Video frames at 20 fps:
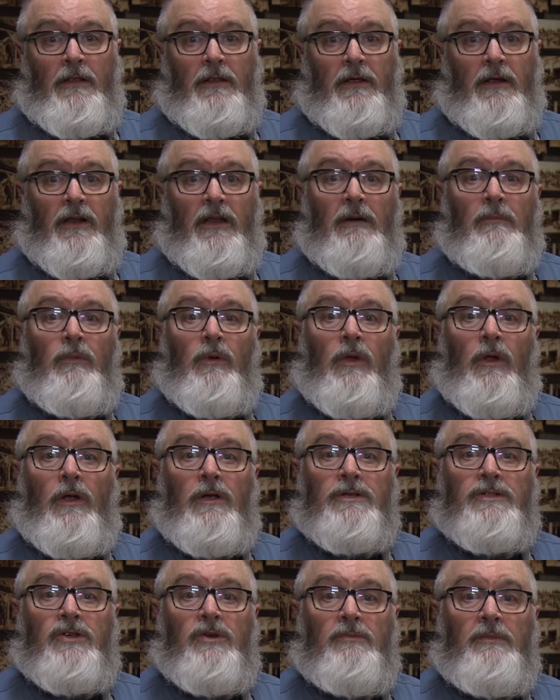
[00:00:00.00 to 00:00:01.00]
The club will
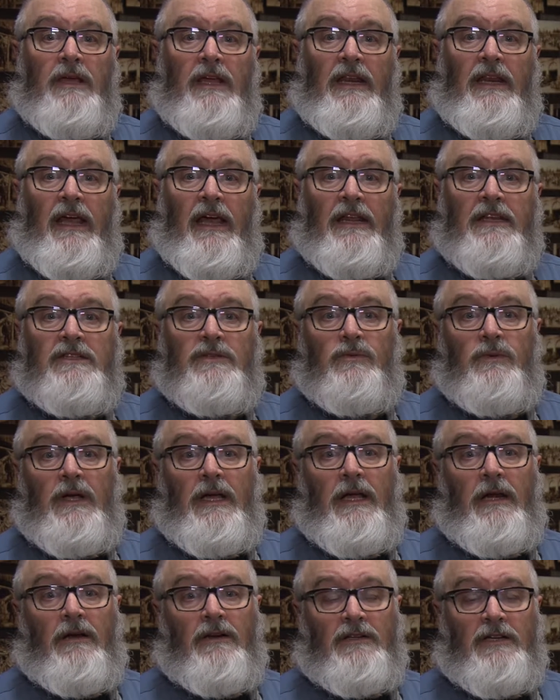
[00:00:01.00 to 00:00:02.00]
also meet at its
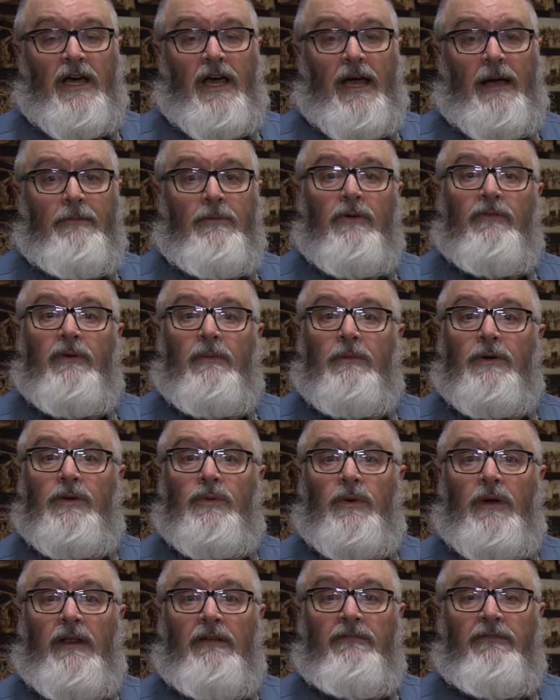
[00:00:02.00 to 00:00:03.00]
regular time, November
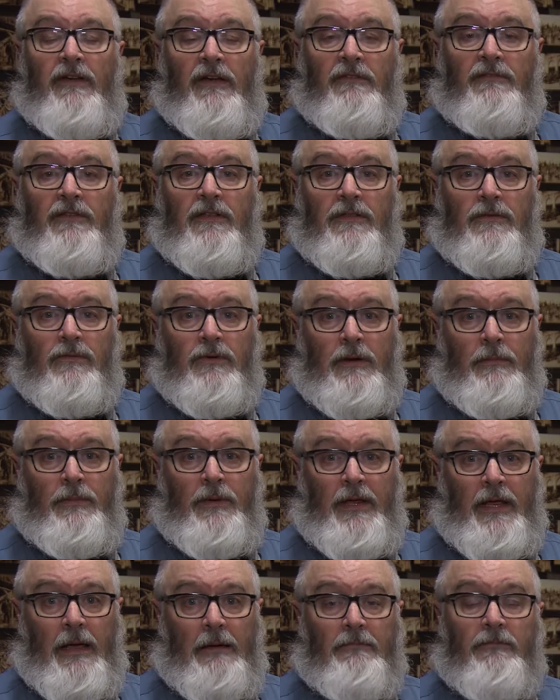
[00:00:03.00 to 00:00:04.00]
25th at 3
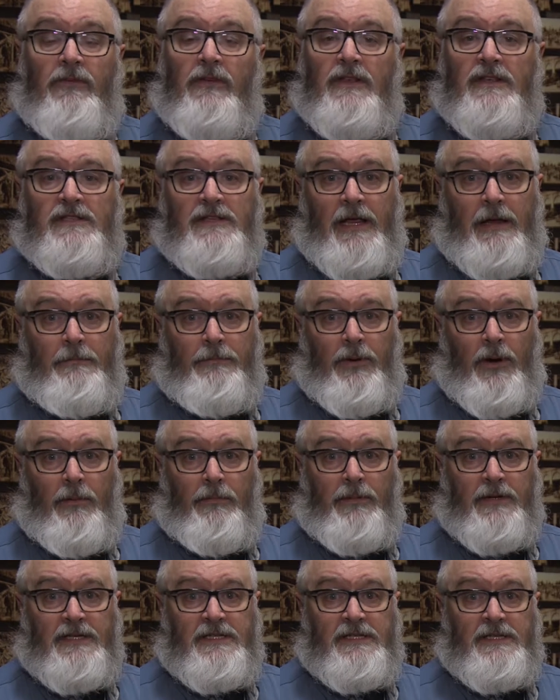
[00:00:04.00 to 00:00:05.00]
p.m. for the same
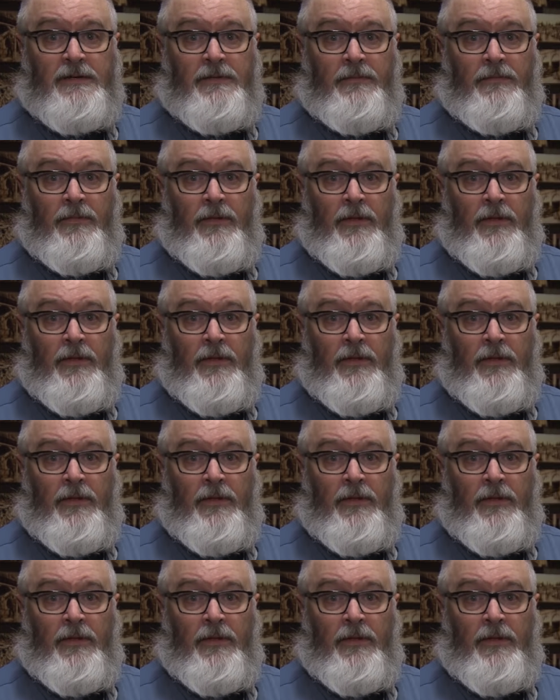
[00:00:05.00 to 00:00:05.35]
purpose.